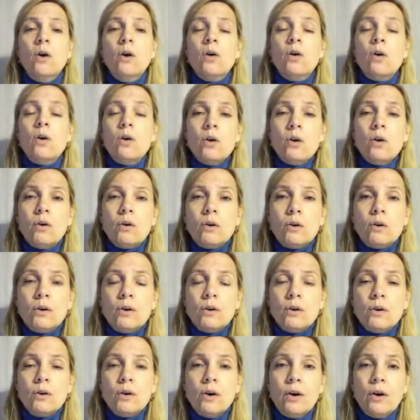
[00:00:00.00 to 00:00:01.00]

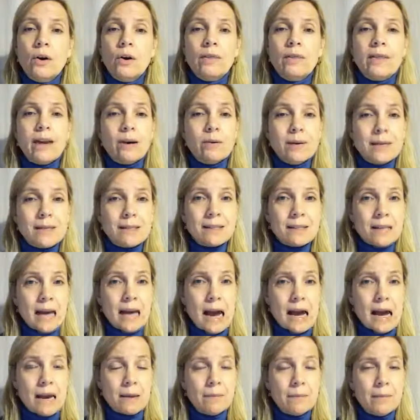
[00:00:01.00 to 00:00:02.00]
Or there is
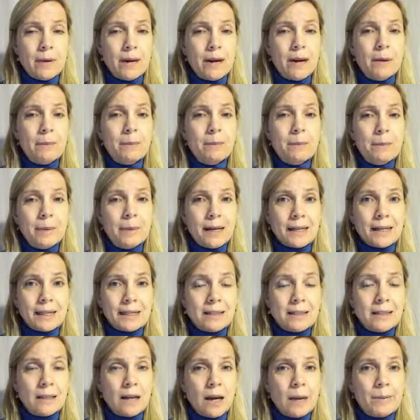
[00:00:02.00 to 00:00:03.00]
time,
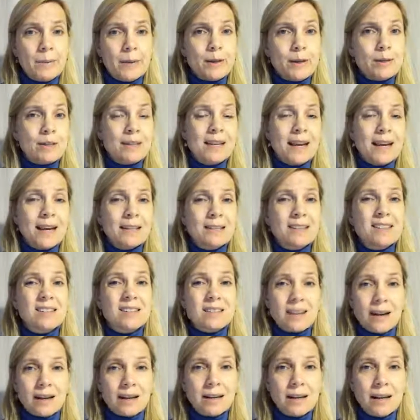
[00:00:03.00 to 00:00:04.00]
but a person gets
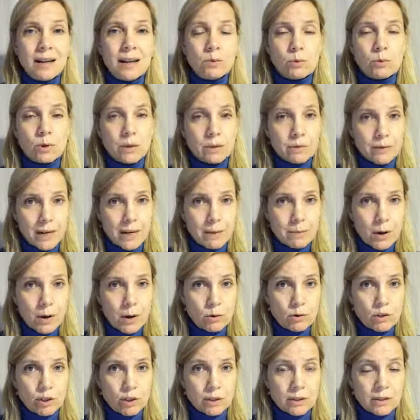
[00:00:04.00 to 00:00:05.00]
stuck in one of the
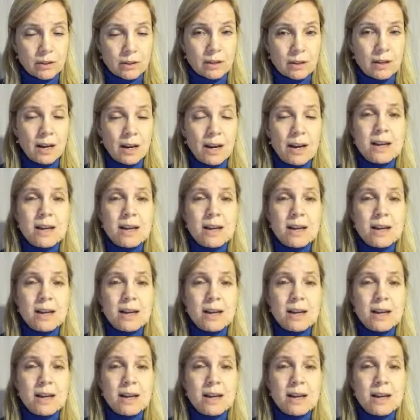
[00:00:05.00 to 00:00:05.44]
emotions,